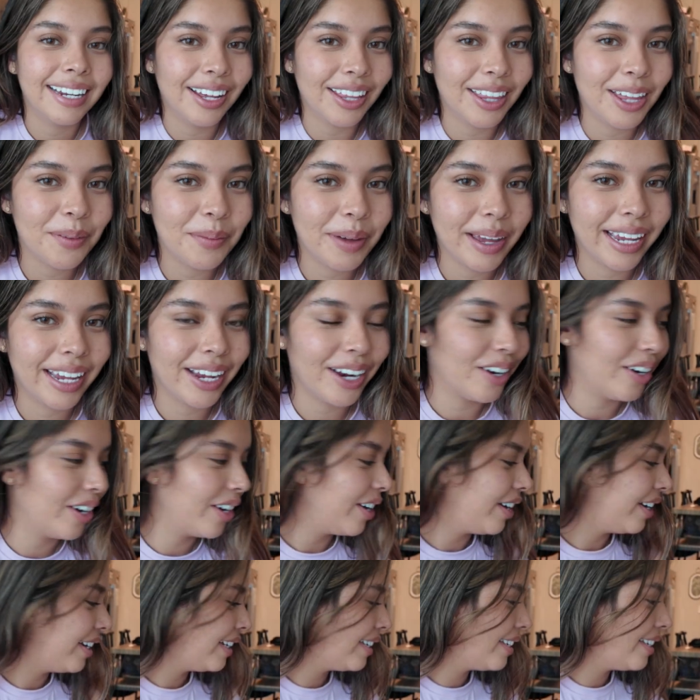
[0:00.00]
Now that my
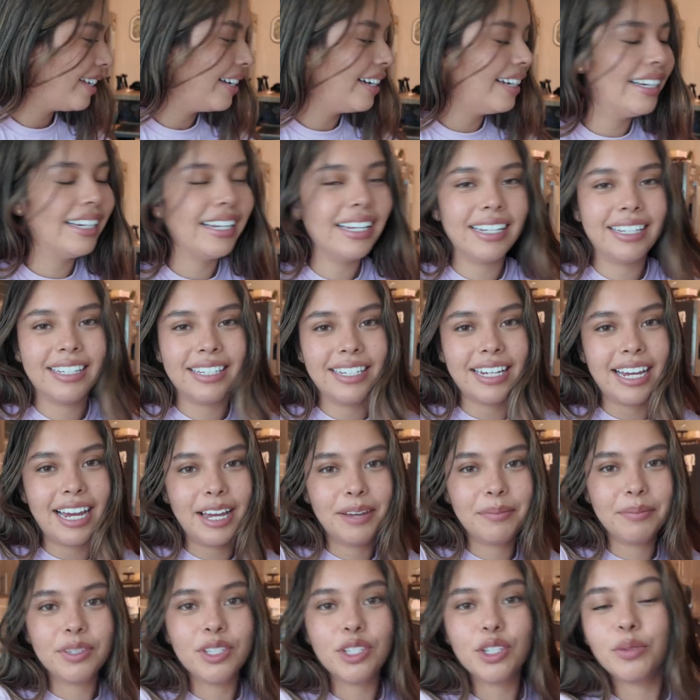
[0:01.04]
carry-on is done, it's
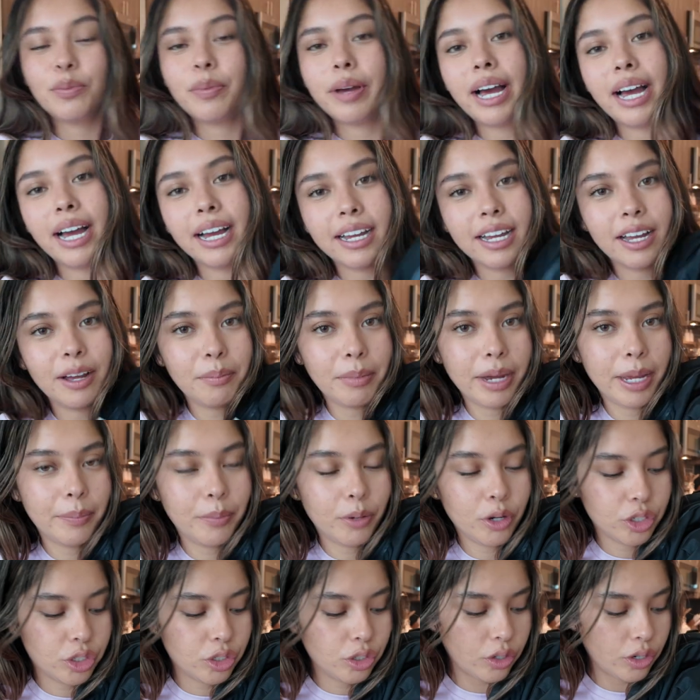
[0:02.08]
time to pack my
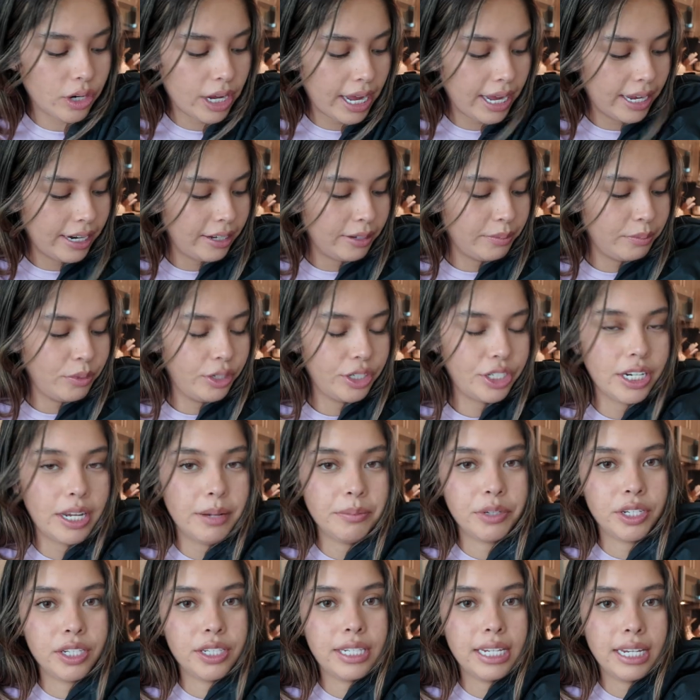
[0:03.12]
personal item, which I'm
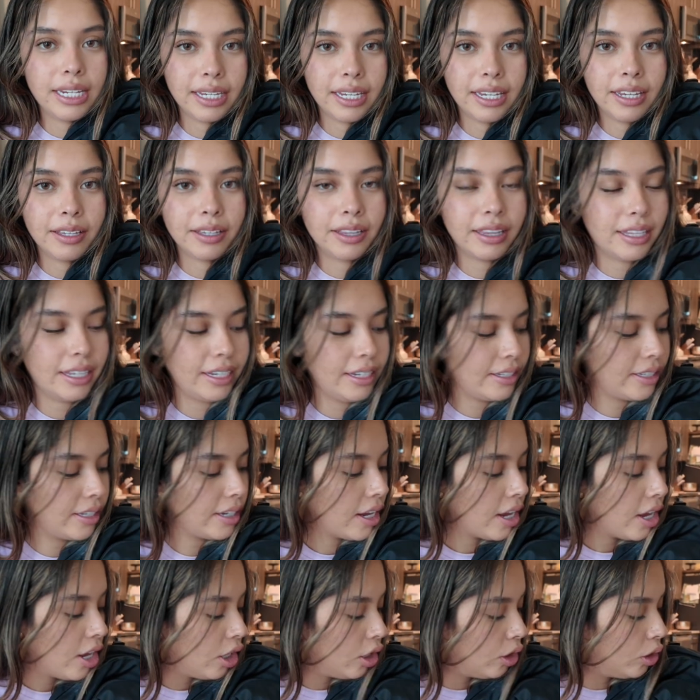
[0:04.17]
just taking this
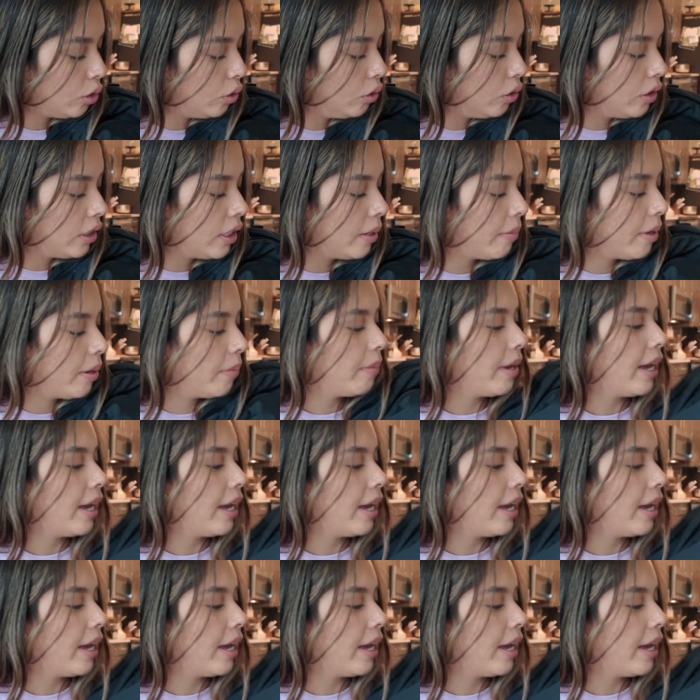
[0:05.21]
Lululemon